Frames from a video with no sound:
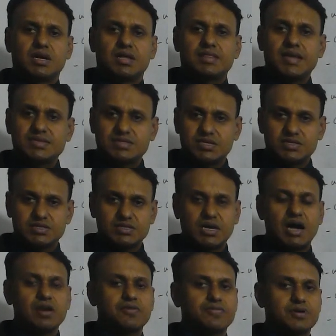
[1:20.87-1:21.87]
That's the
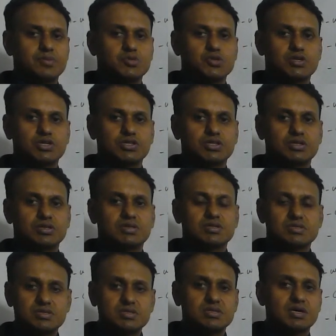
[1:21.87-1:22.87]
start of communication.
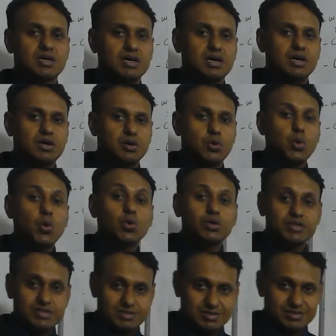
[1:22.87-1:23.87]
This is the
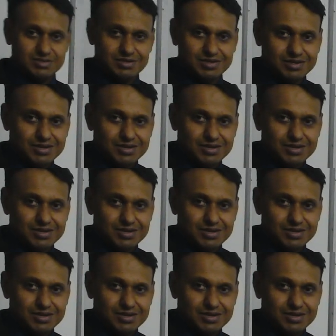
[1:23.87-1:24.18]
oldest